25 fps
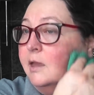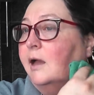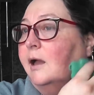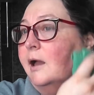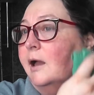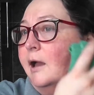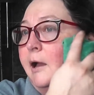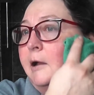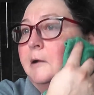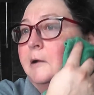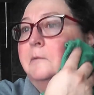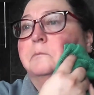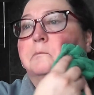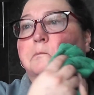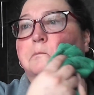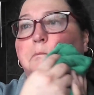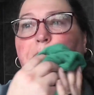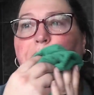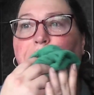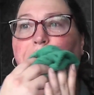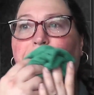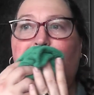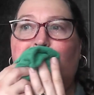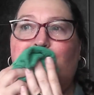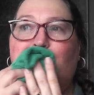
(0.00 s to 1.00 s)

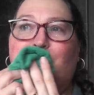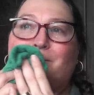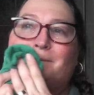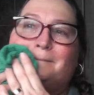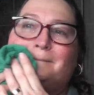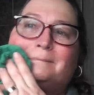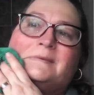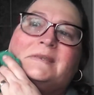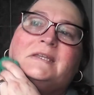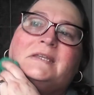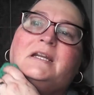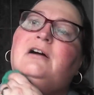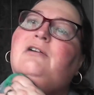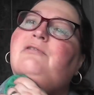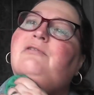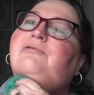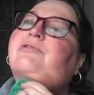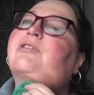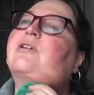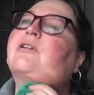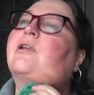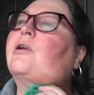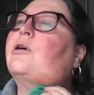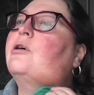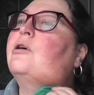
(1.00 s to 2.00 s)
of
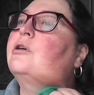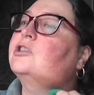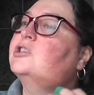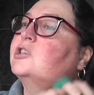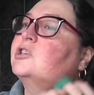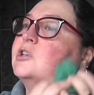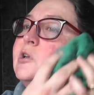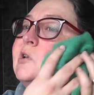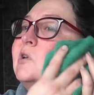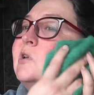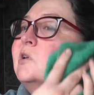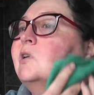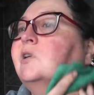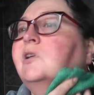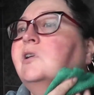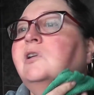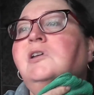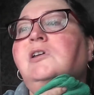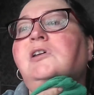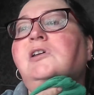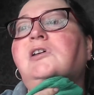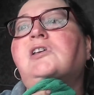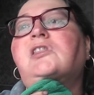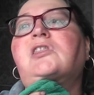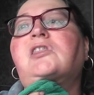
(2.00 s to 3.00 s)
the lot,
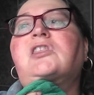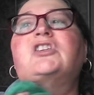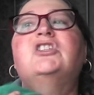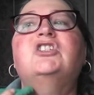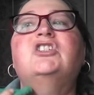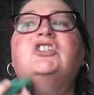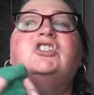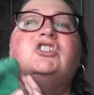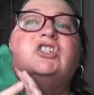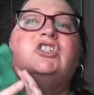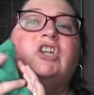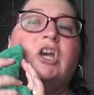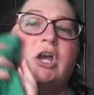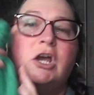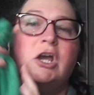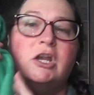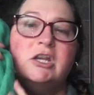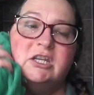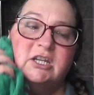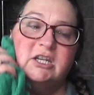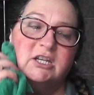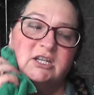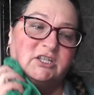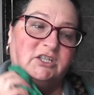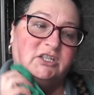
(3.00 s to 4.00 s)
the
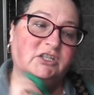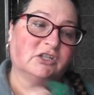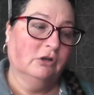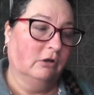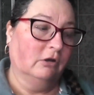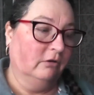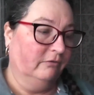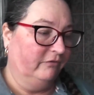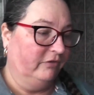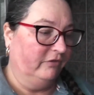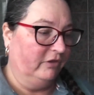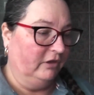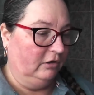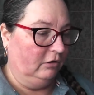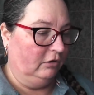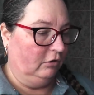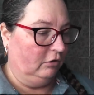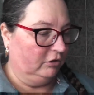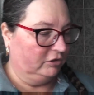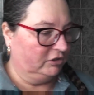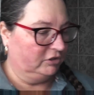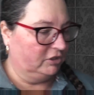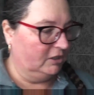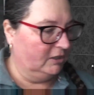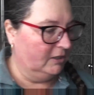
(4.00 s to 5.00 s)
sturdiest of the
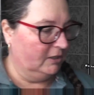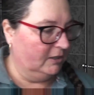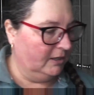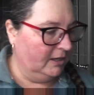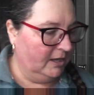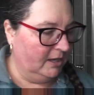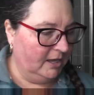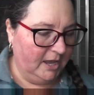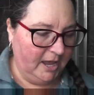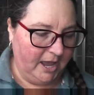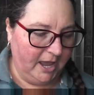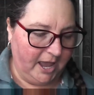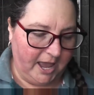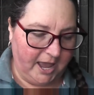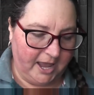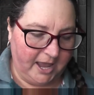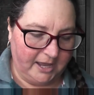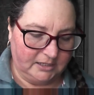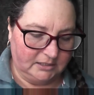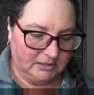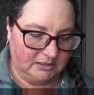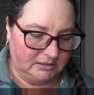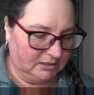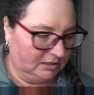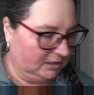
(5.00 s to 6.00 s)
lot,
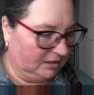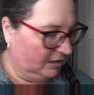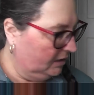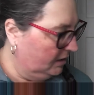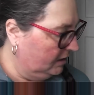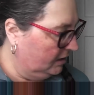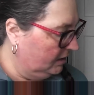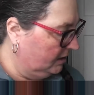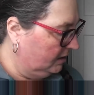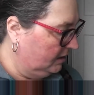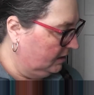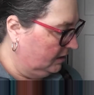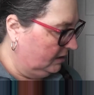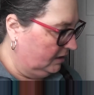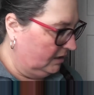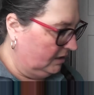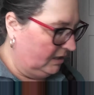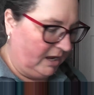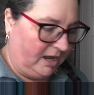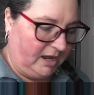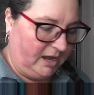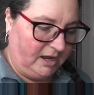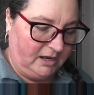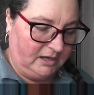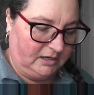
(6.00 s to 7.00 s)
and it
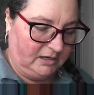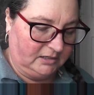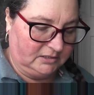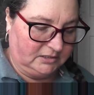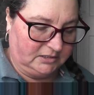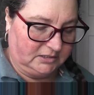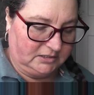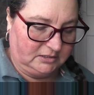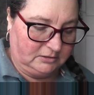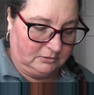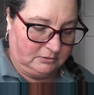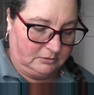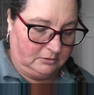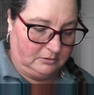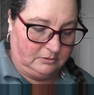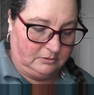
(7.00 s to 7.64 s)
has